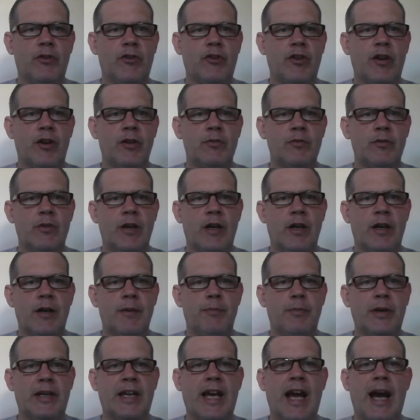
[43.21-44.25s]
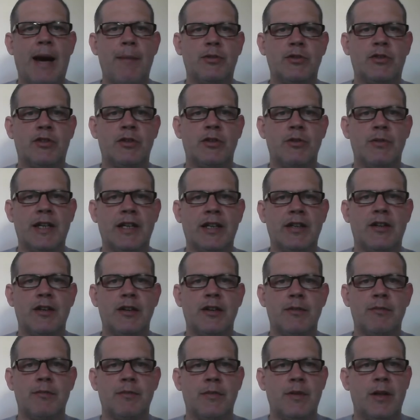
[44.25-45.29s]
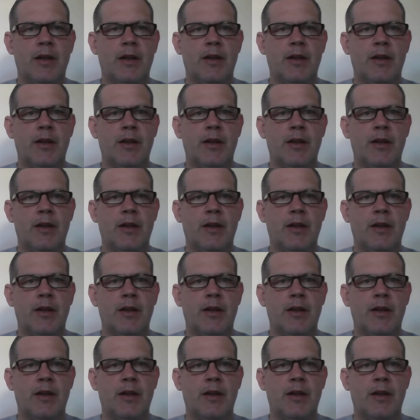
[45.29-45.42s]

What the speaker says: So per capita income,